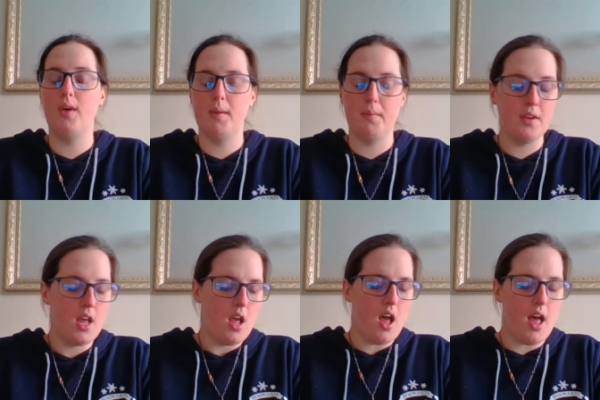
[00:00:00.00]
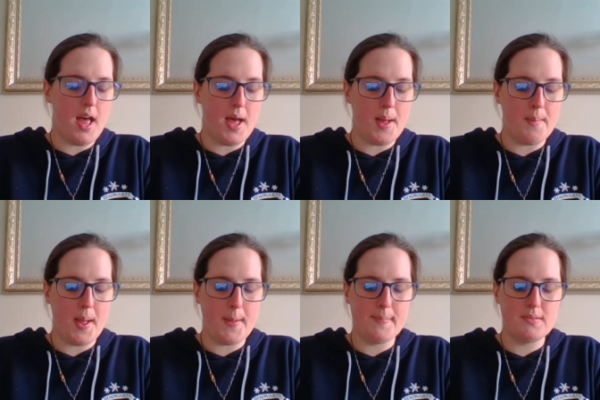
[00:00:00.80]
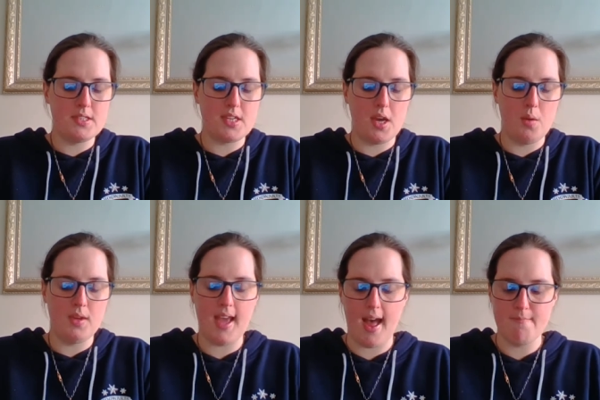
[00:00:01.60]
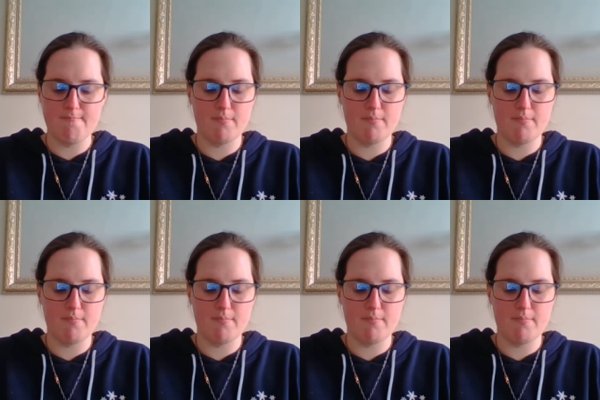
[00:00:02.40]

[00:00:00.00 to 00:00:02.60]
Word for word: what happened. Um, so yeah,